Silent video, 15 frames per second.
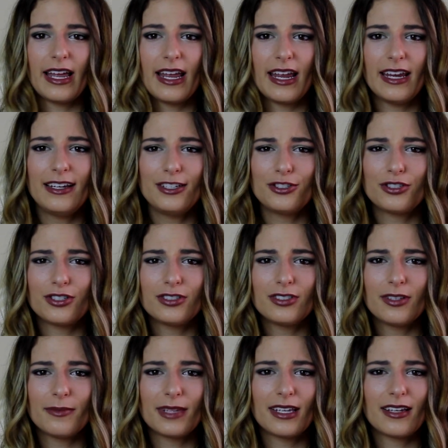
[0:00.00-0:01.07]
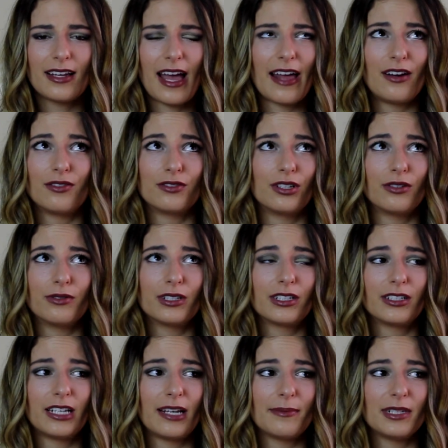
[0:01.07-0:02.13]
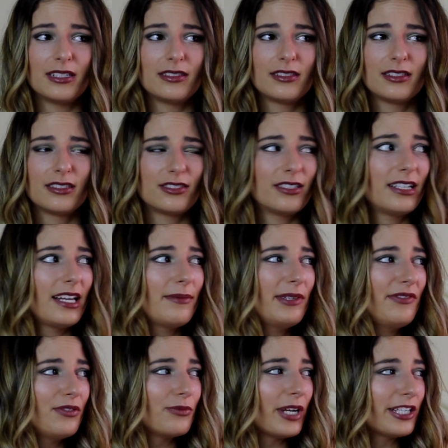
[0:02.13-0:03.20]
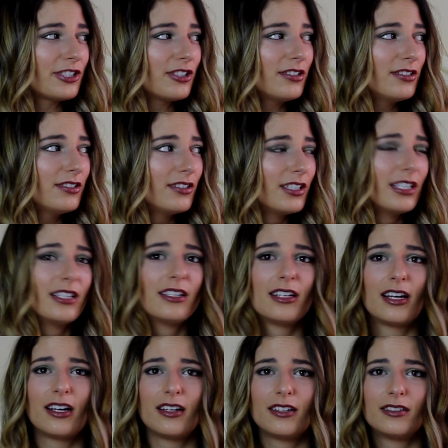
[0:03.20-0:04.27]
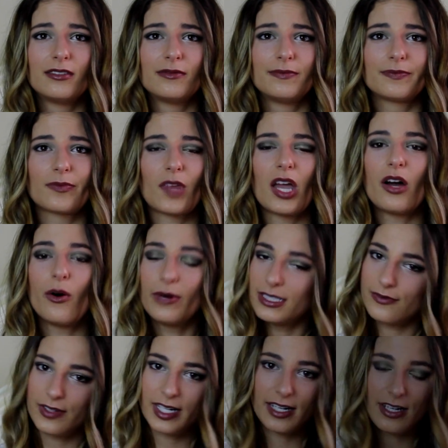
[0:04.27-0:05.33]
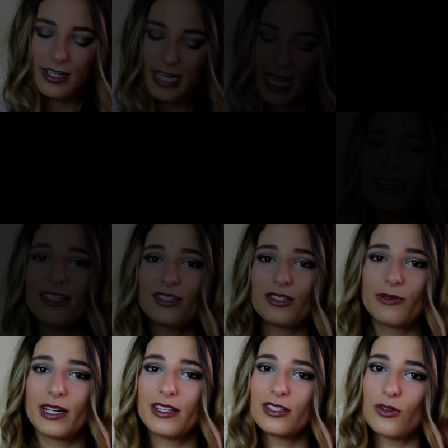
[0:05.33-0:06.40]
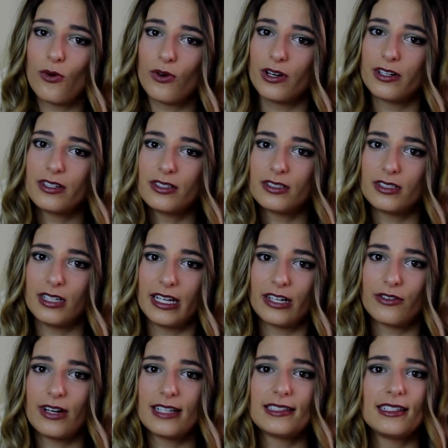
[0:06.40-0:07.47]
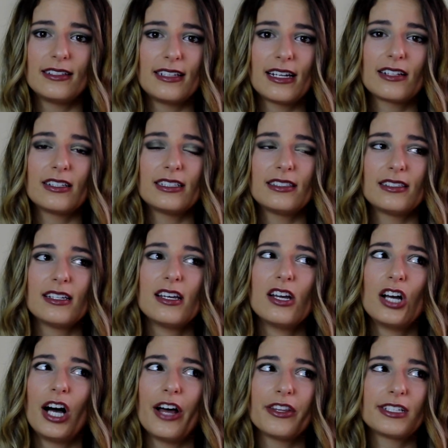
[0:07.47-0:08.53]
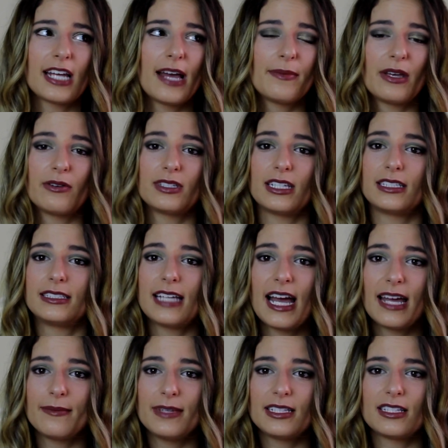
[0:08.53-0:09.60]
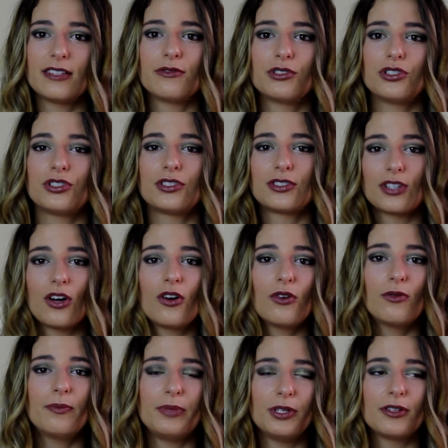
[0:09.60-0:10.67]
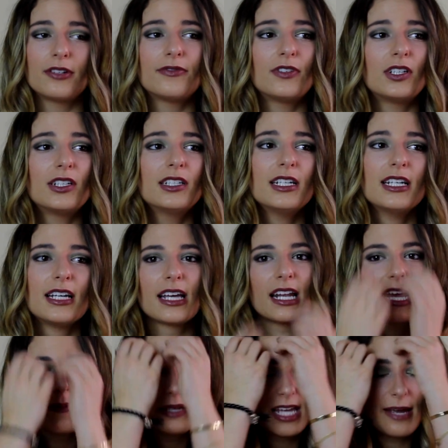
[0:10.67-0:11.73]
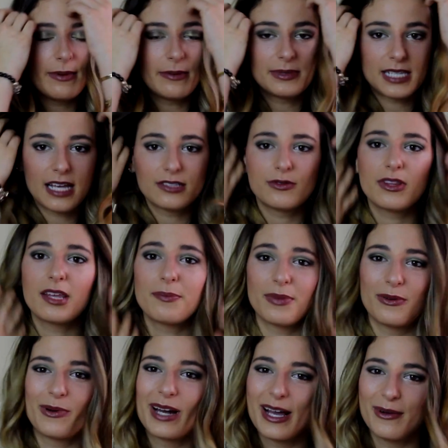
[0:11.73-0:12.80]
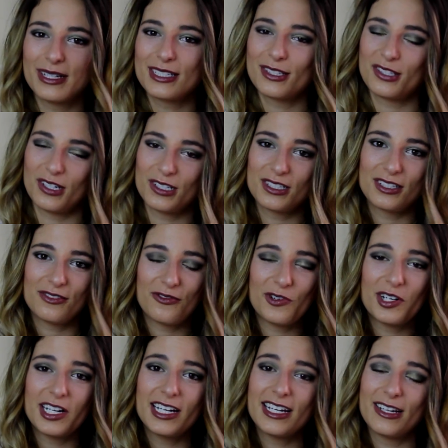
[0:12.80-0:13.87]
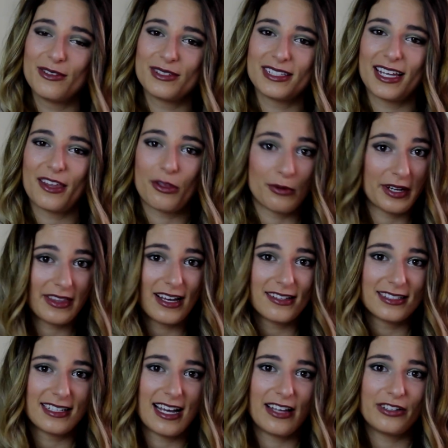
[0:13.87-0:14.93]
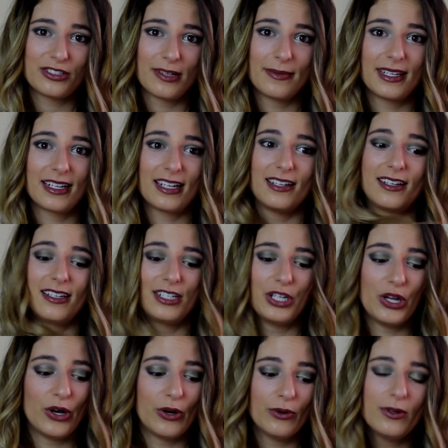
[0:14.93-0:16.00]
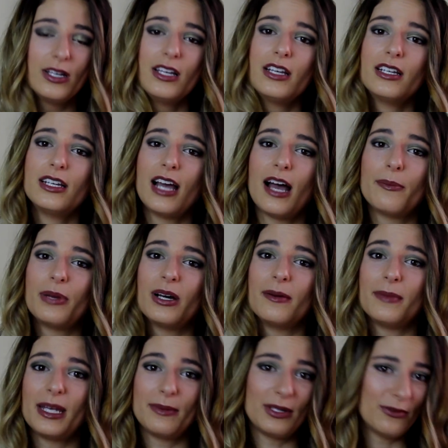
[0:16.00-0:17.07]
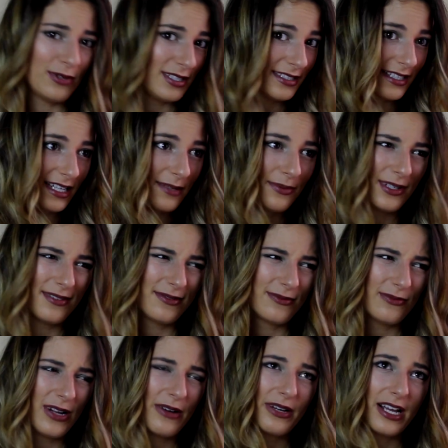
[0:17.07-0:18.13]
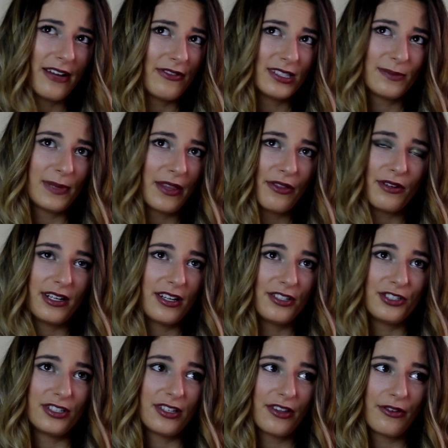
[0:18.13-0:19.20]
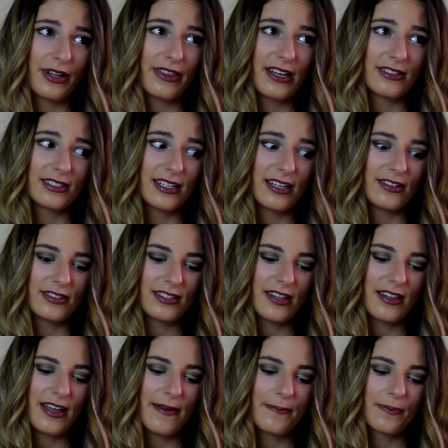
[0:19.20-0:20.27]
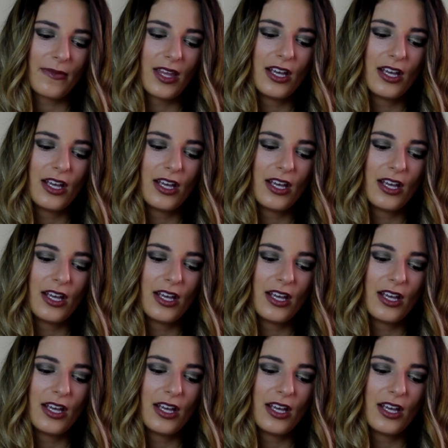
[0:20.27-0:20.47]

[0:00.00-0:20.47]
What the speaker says: H or something? I don't know what her name is. Is her name even Rachel? I always forget her name. Miley used to wear this horn, like crescent necklace all the time that was like diamonds, and it was just so beautiful, and I became obsessed with it. But when I went to search for it, it was like $3,000. I'm like, no, but maybe one day. But why would I ever spend $3,000 on that?